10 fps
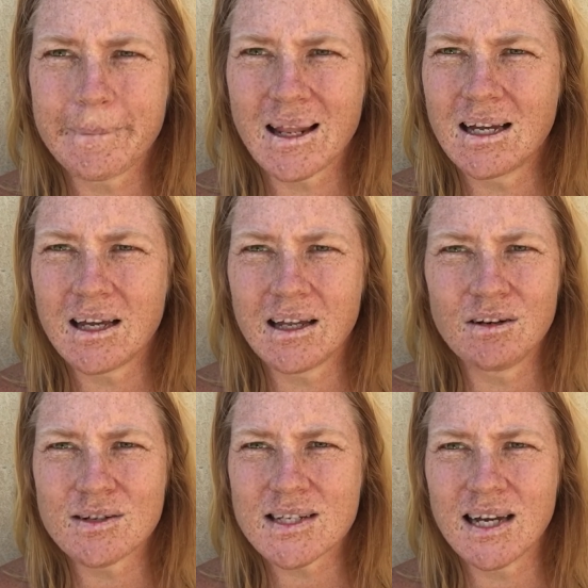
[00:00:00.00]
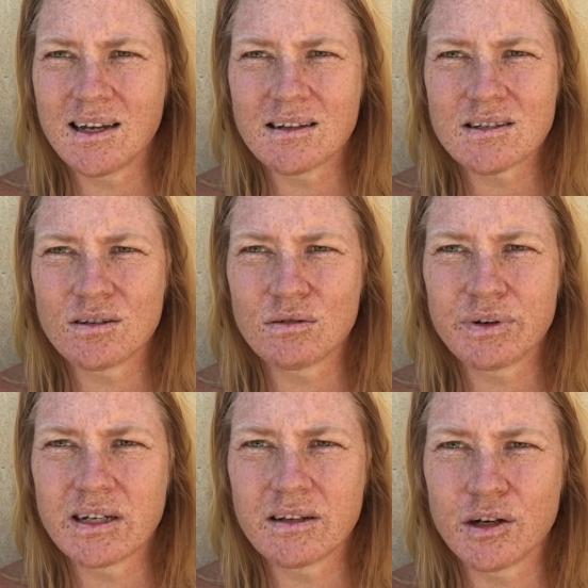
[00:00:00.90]
Again, not saying it's not
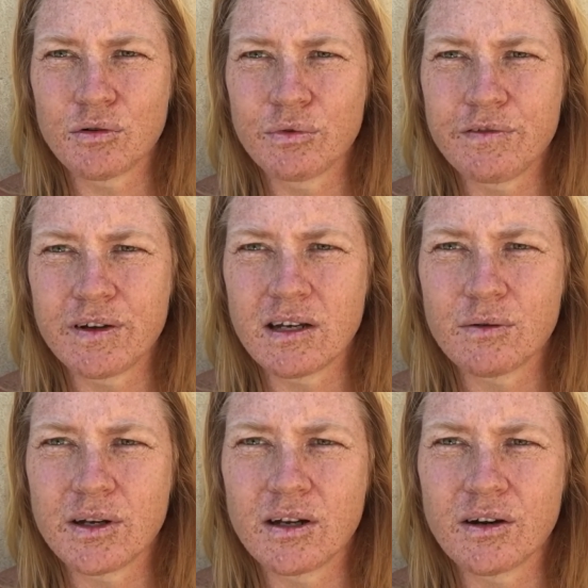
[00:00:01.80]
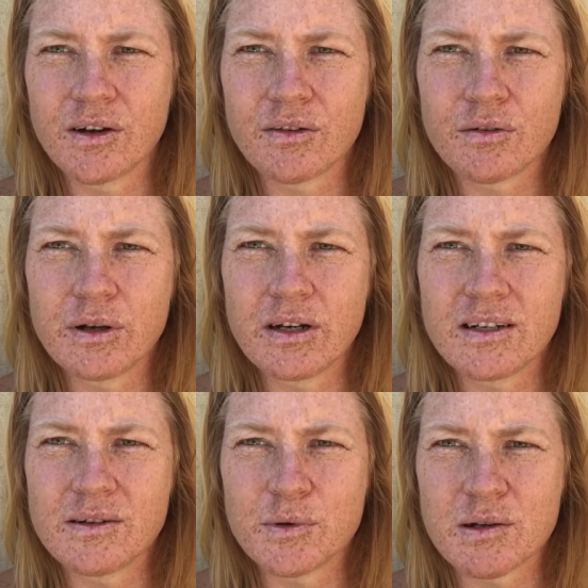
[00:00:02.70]
real and horrific when you're going through it.
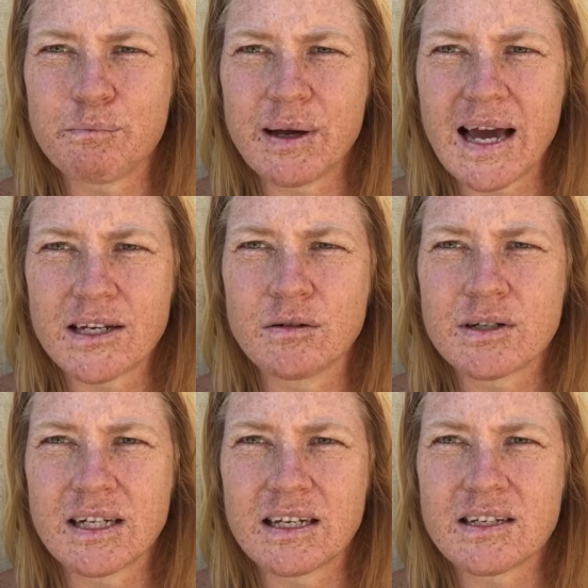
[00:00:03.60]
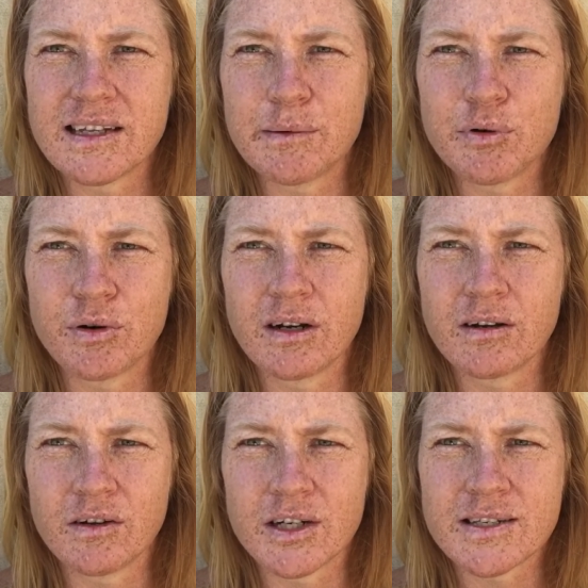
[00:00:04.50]
It was a battle to get to that point,
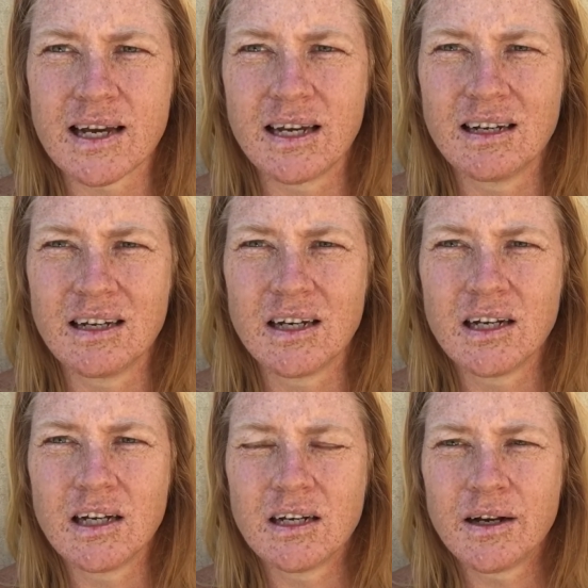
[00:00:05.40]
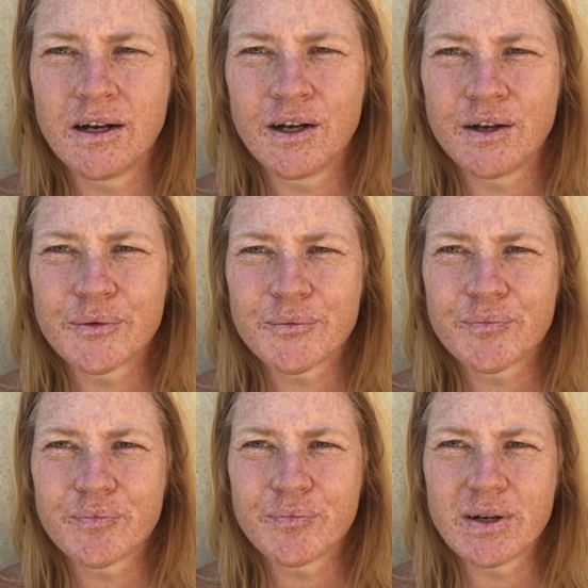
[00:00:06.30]
I've got to say.
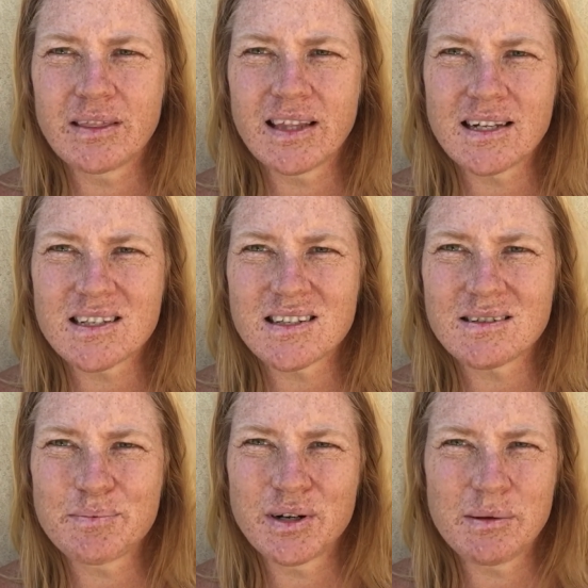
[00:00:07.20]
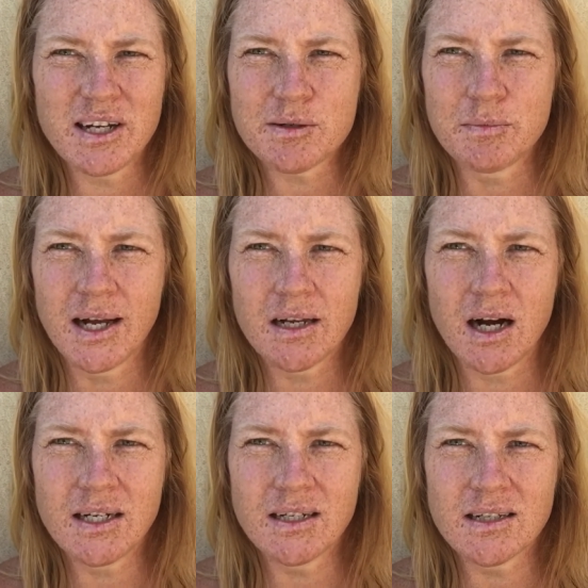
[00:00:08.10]
But that's pretty much my
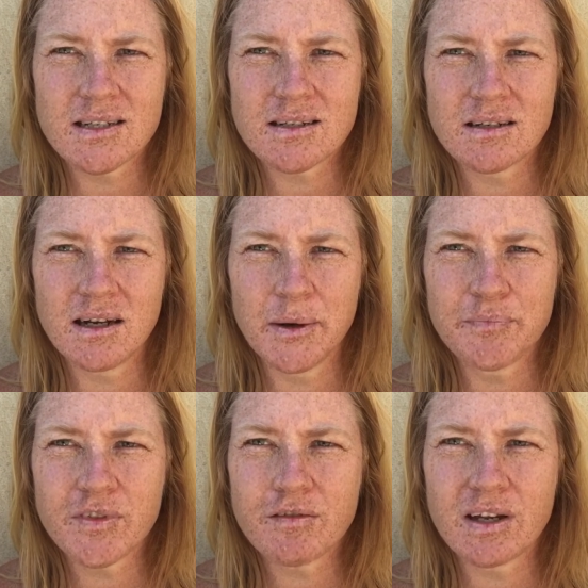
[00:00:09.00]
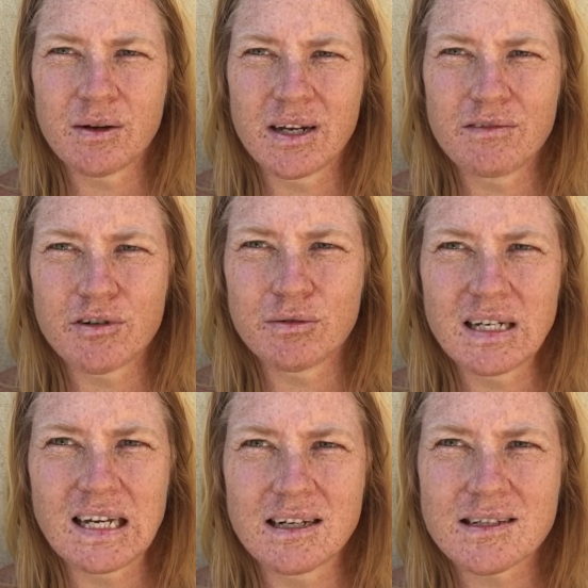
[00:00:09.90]
guidance. If anyone ever
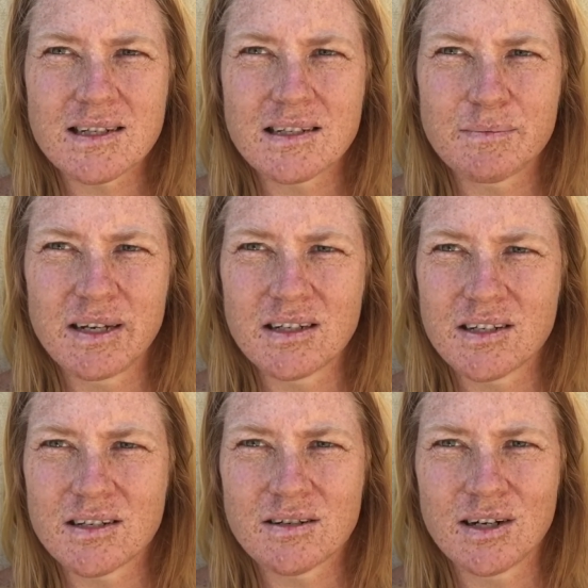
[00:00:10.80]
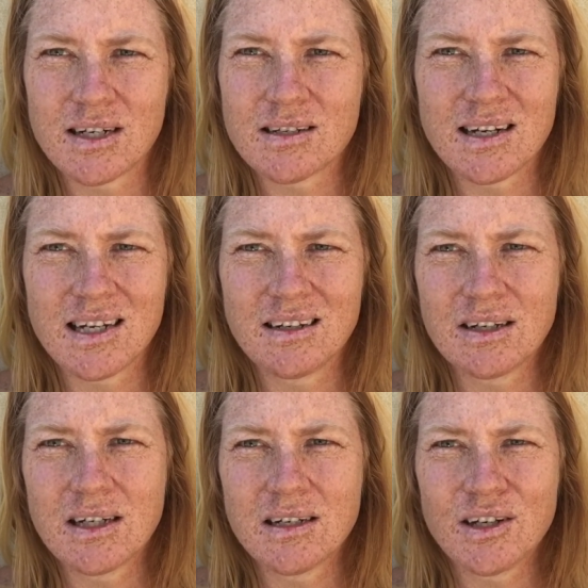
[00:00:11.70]
really asks me, I just try to say,
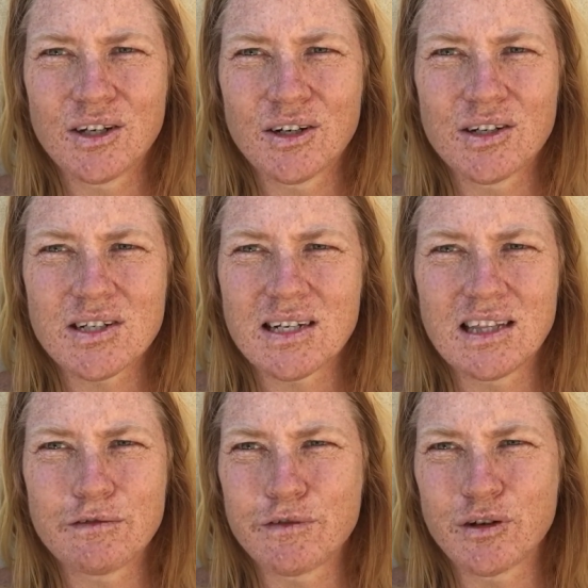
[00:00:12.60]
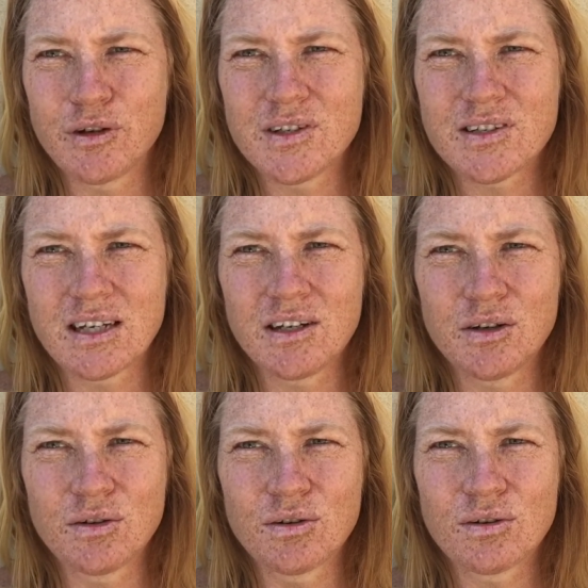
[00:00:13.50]
just eat the foods that
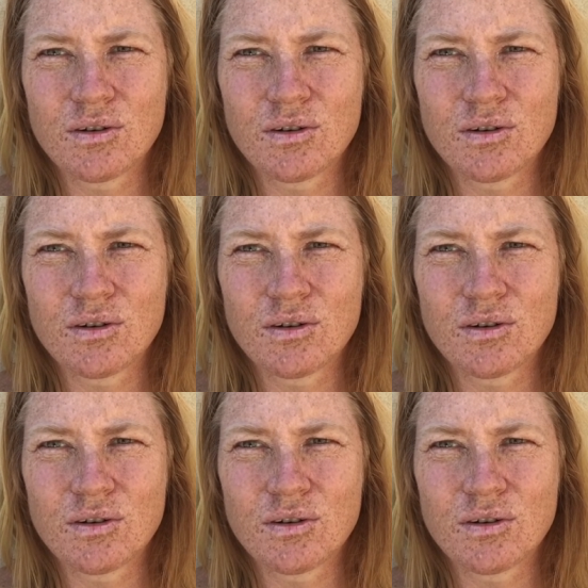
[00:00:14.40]
you